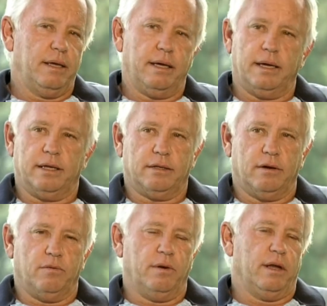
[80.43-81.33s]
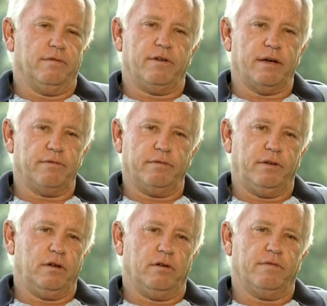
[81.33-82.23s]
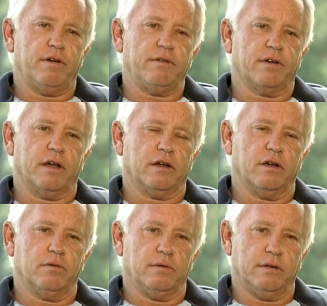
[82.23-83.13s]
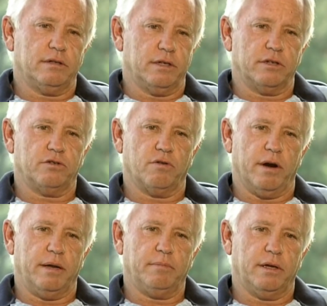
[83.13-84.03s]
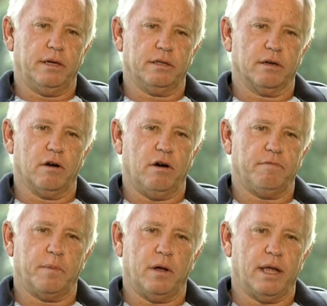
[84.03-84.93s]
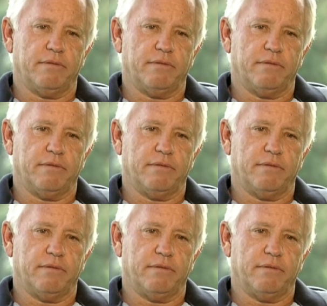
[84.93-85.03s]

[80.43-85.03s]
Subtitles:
And I thought, well, if I've got to go to this extreme to hit the golf ball,